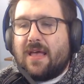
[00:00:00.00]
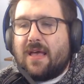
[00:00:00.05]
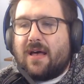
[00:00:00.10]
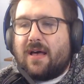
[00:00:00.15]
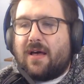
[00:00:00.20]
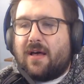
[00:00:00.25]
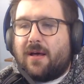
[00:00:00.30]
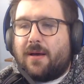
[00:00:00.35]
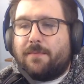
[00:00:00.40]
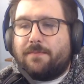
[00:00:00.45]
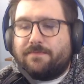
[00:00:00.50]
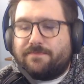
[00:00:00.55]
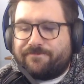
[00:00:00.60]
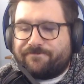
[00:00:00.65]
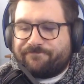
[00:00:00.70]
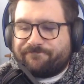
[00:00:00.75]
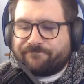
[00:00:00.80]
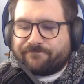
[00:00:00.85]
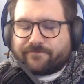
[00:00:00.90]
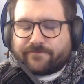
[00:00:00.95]

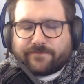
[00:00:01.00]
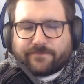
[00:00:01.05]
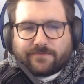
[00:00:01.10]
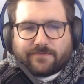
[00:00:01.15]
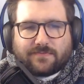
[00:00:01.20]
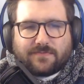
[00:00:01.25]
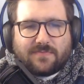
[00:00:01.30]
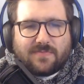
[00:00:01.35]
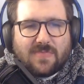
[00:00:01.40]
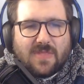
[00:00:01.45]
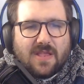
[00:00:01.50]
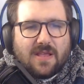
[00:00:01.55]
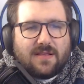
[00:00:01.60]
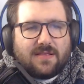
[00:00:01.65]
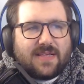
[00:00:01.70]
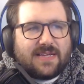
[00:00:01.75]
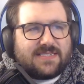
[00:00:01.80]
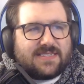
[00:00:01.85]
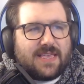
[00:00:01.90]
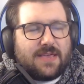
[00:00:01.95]

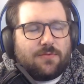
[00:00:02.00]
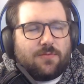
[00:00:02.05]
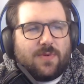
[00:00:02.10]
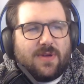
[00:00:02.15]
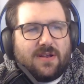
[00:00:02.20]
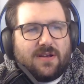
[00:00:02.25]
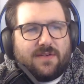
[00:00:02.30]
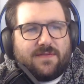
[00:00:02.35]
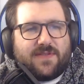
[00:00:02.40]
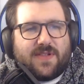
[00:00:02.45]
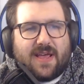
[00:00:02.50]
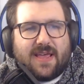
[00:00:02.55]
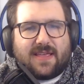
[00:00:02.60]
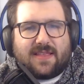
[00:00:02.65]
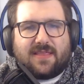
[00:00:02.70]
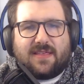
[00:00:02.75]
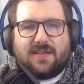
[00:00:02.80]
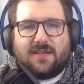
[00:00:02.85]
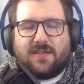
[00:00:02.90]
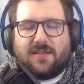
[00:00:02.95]
Let's get rid of like
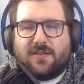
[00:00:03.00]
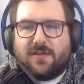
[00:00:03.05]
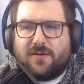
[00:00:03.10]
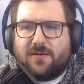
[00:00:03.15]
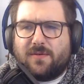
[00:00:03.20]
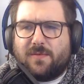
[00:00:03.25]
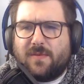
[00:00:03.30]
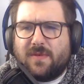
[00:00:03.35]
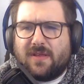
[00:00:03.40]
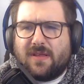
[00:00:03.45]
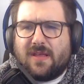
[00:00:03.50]
the